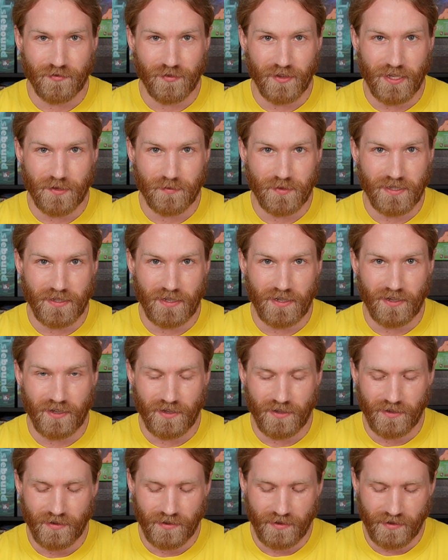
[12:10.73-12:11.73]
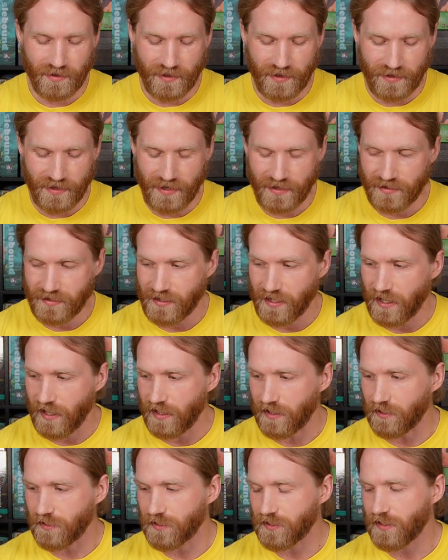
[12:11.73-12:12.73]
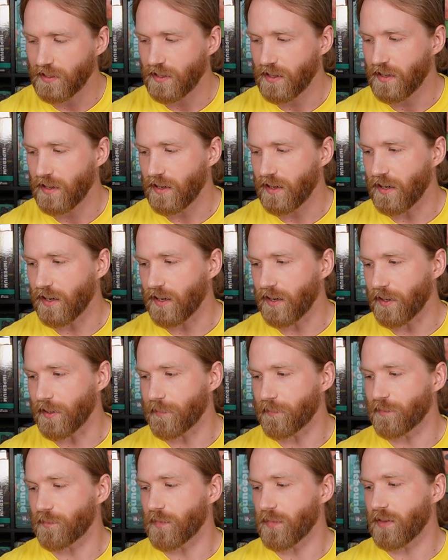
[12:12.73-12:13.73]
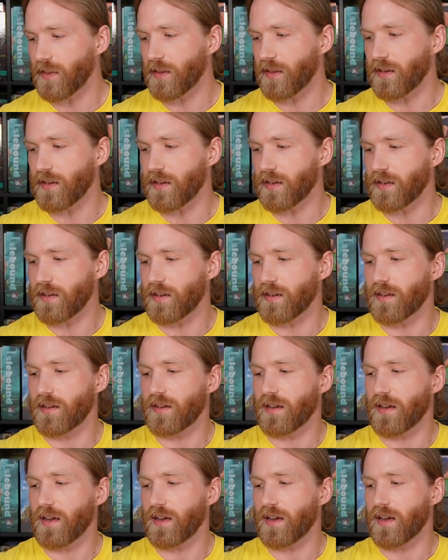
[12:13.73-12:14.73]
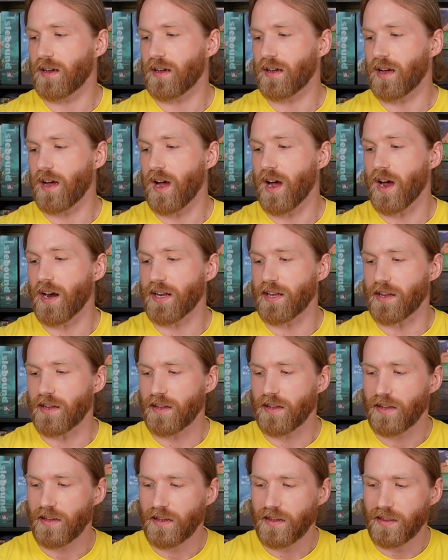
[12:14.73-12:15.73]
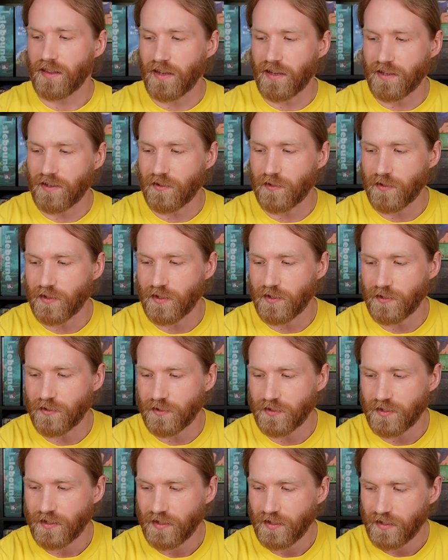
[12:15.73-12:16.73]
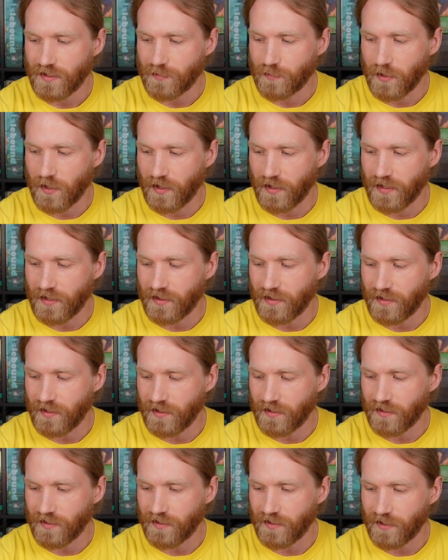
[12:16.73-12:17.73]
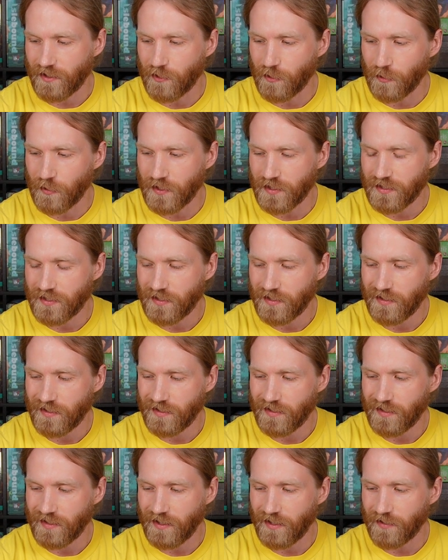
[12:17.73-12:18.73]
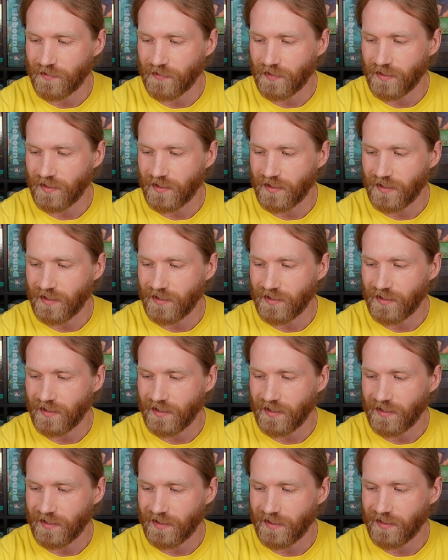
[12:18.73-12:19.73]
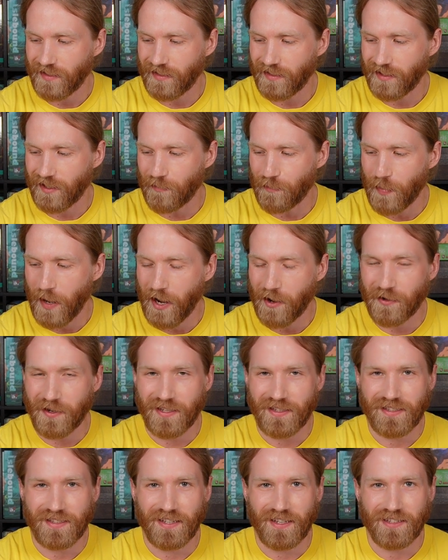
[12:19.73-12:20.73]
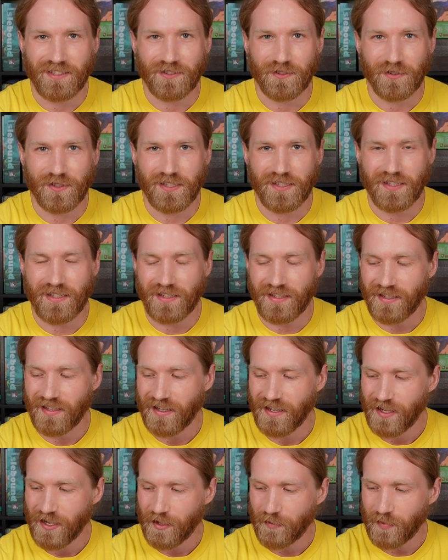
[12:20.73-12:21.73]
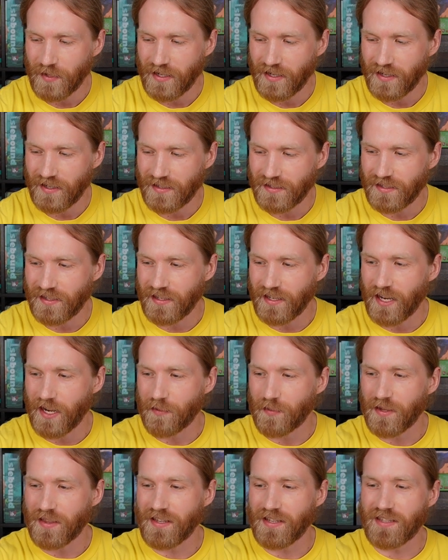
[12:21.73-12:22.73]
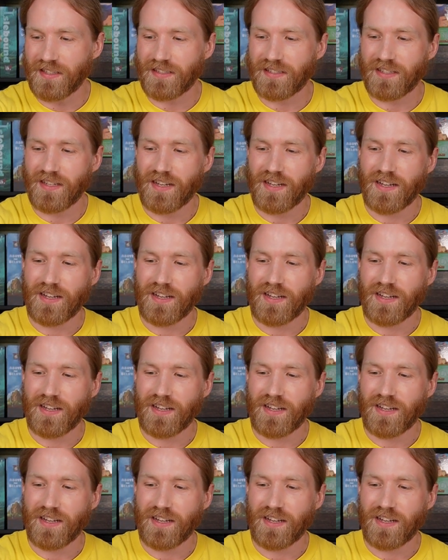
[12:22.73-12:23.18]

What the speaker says: flimsy at all. You got nice tiles. The honey that you use is probably the coolest of the components that you'll see, because they come in these